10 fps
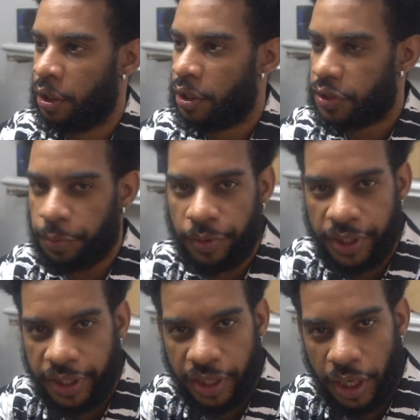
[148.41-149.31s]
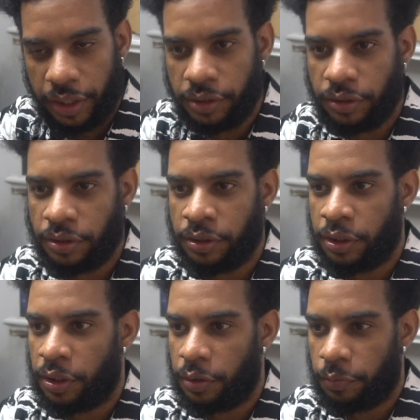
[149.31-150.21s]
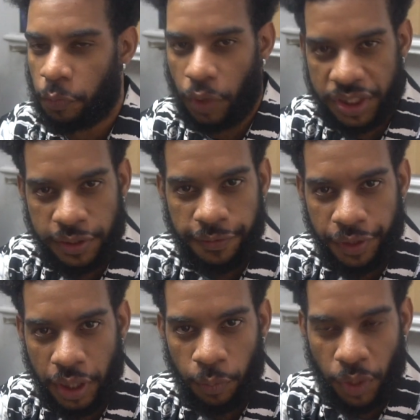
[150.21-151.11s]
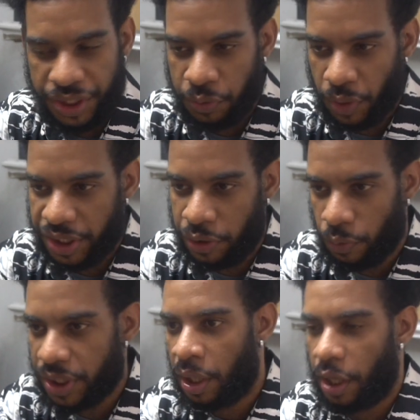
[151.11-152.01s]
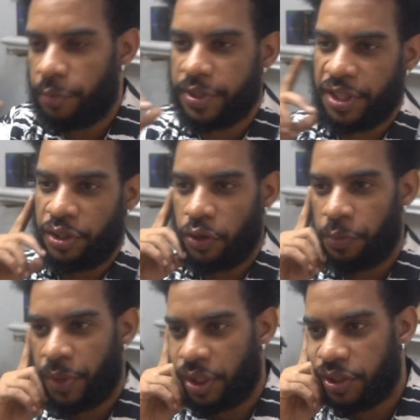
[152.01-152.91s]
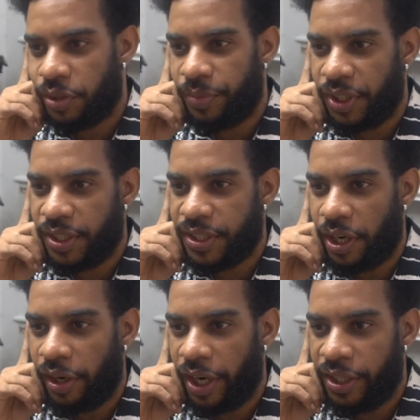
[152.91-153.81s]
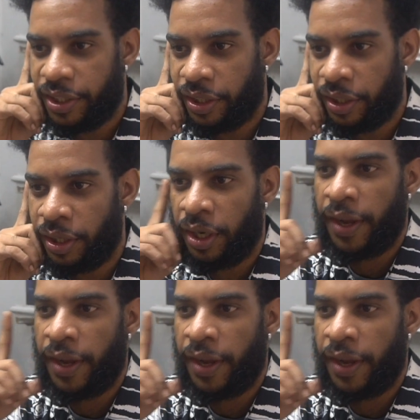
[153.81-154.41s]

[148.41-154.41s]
So I did it and watch the video and watch it. And I said, no man, something is not right here.